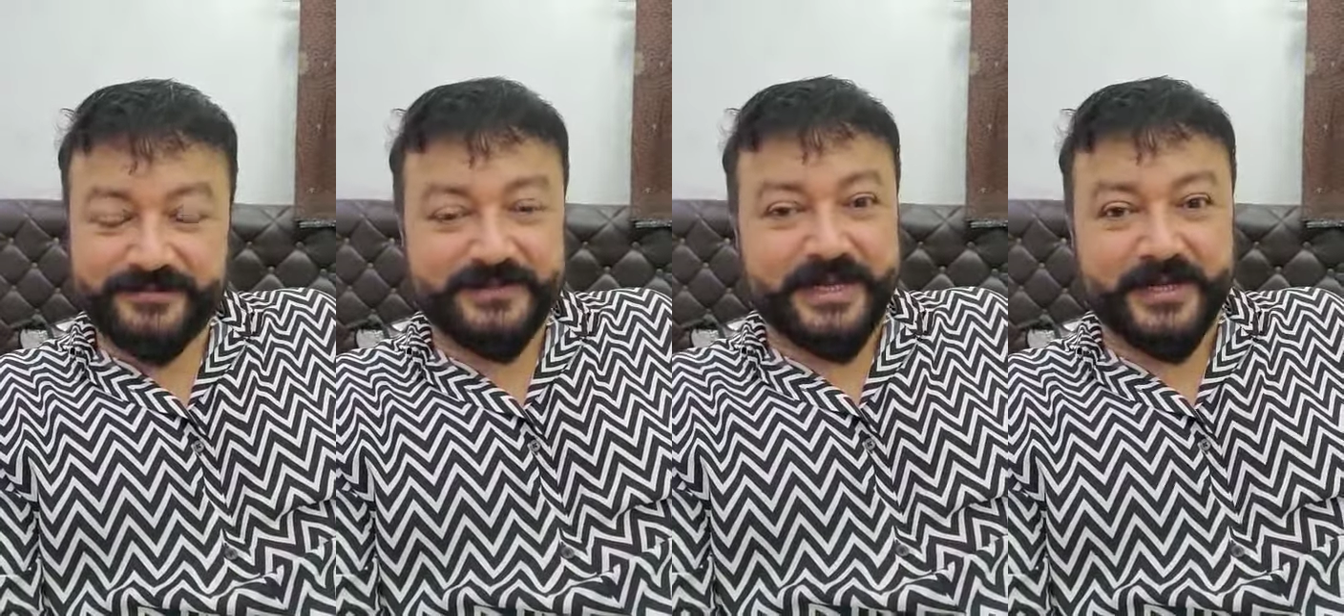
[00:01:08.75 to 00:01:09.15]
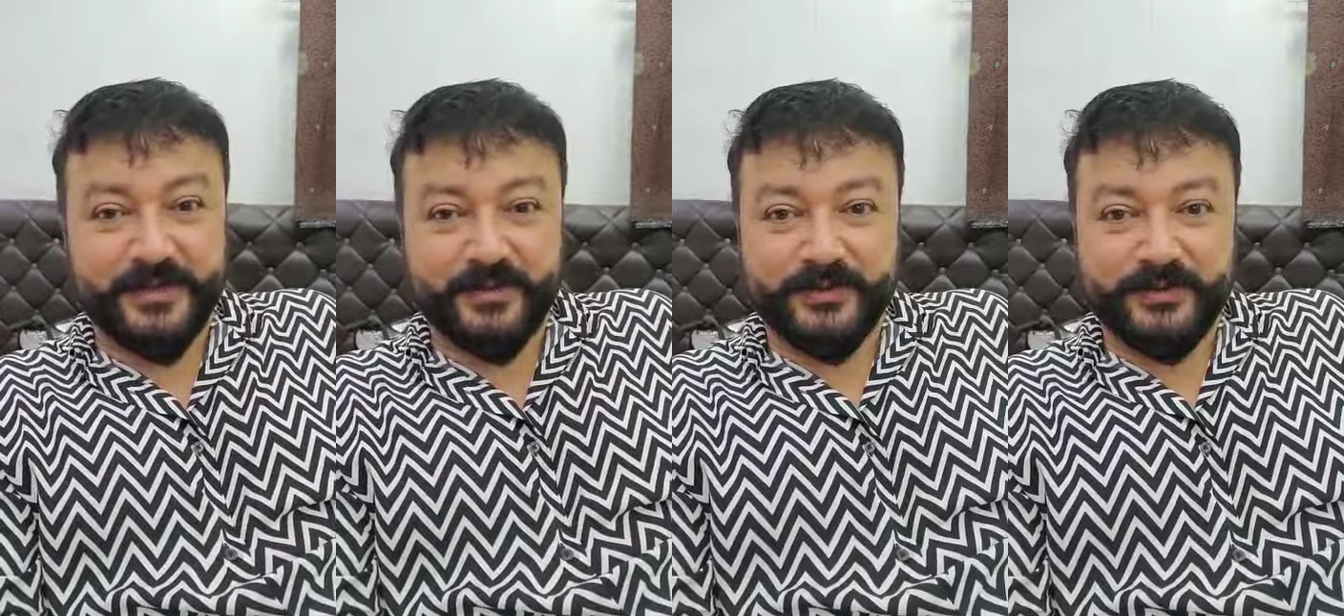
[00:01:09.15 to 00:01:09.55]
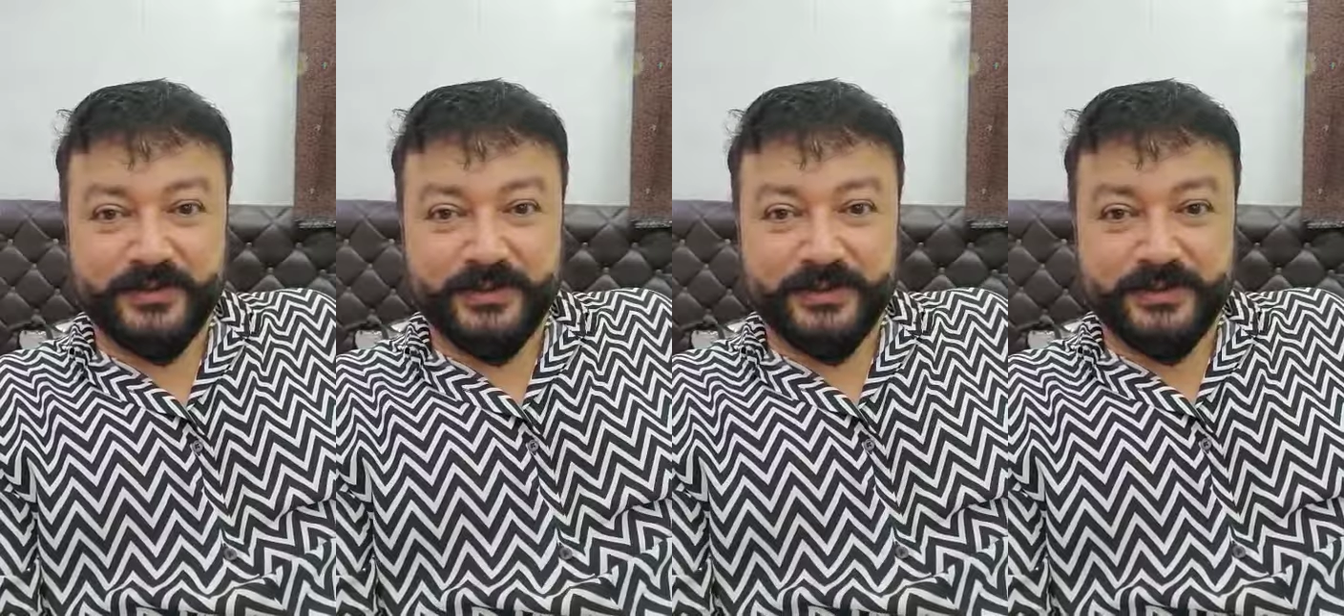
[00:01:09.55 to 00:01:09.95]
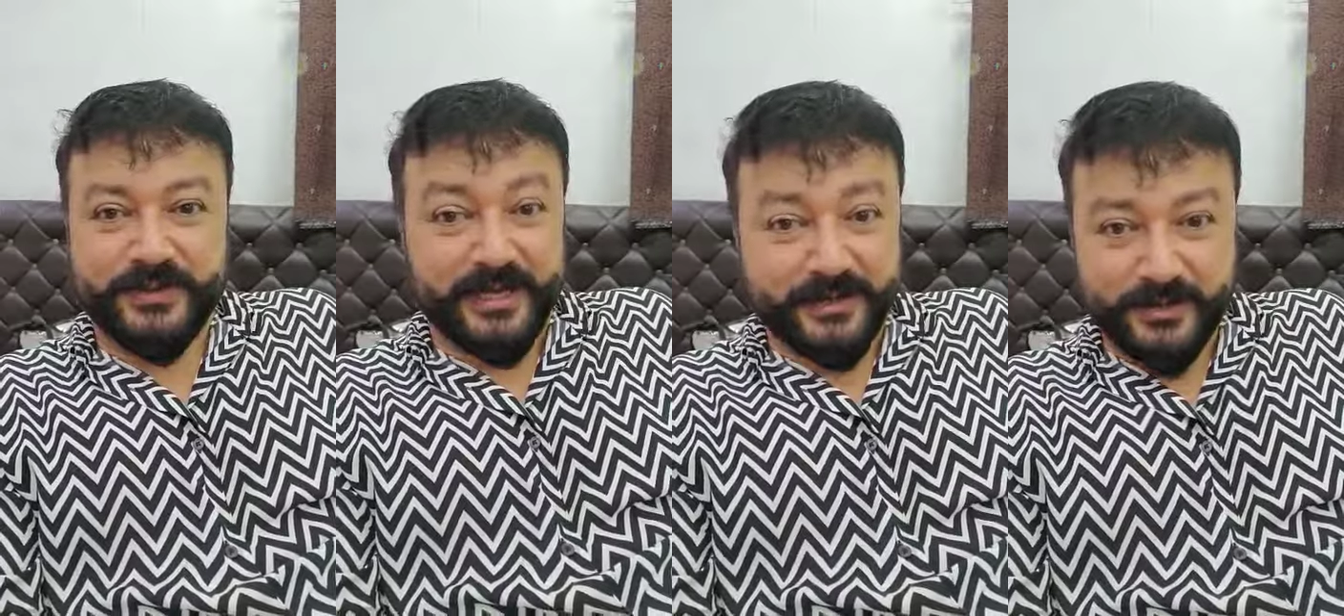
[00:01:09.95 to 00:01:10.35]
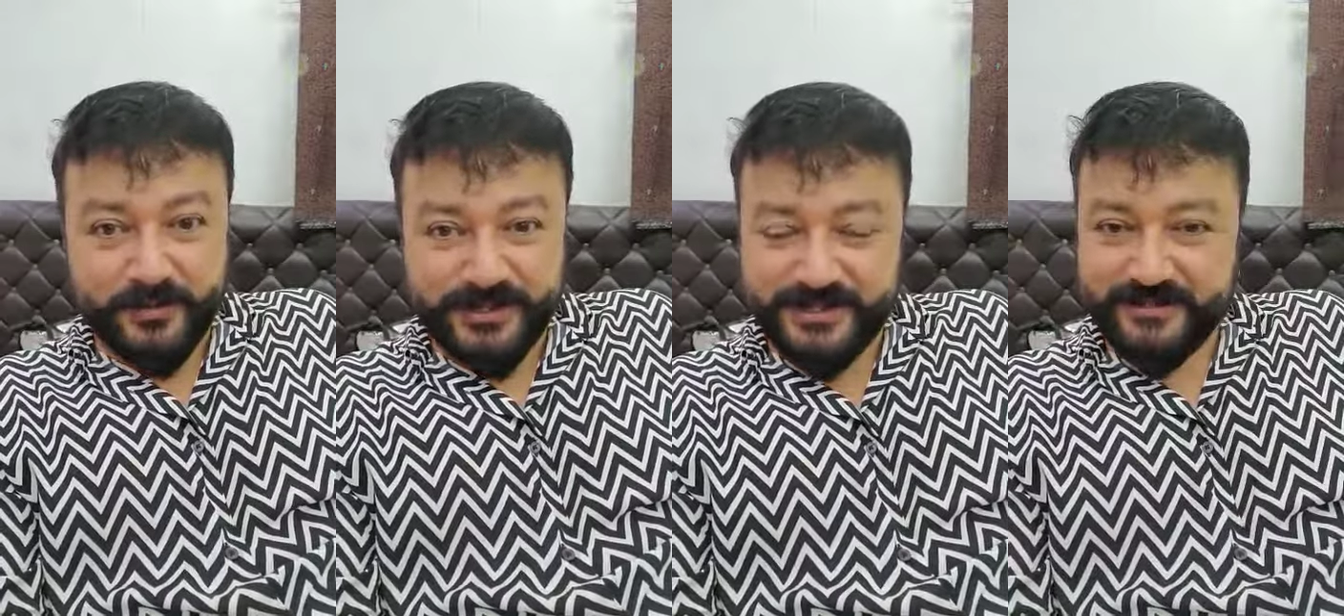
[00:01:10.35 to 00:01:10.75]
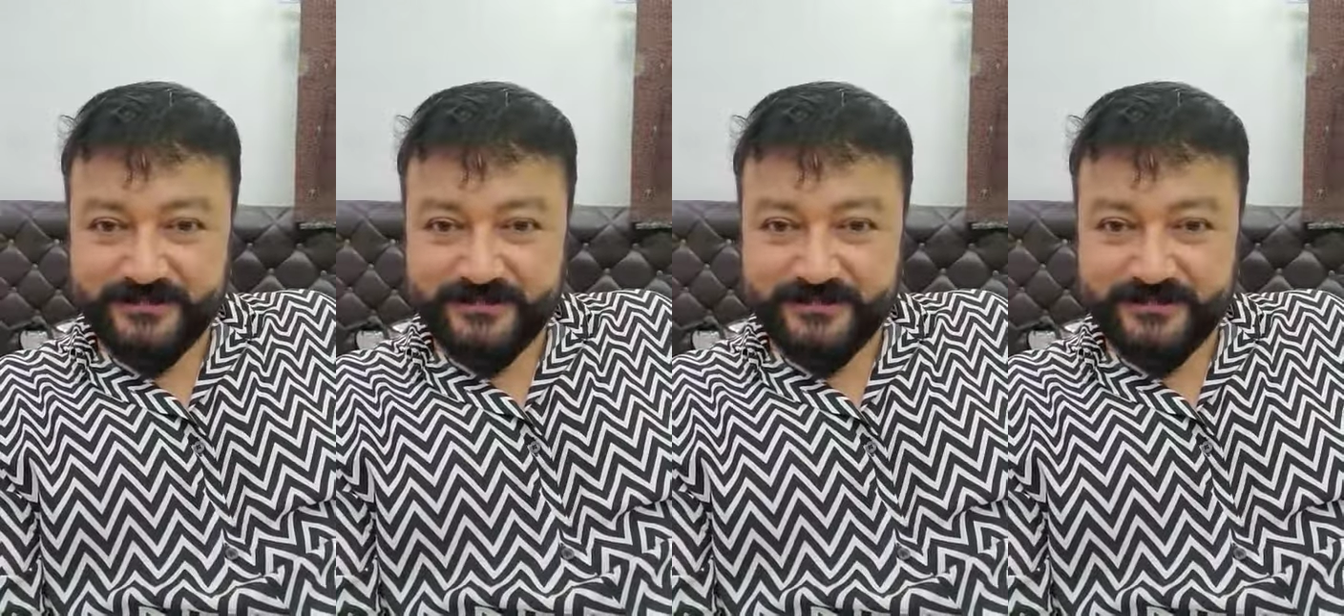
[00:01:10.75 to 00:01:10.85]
Thank you so much.